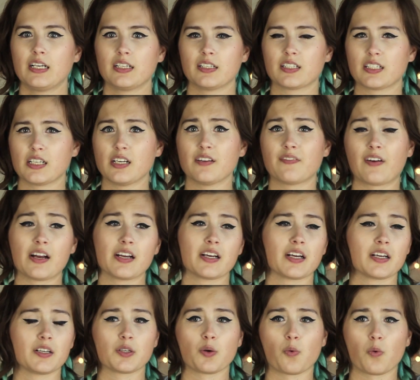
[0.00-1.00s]
to see if I can
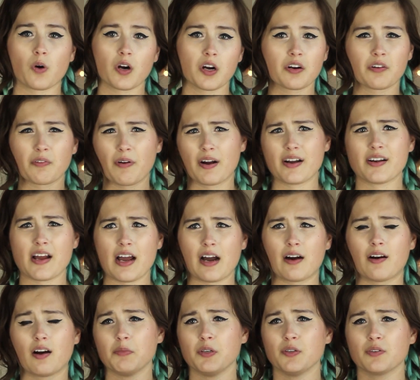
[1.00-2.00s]
get it to work. Right now
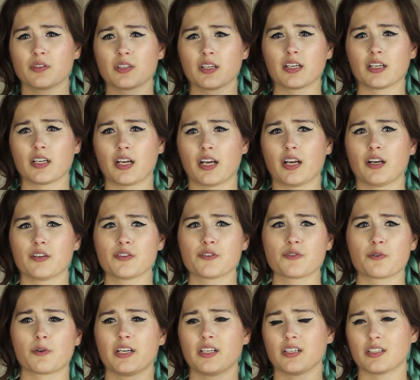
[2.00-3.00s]
I'm using an Android,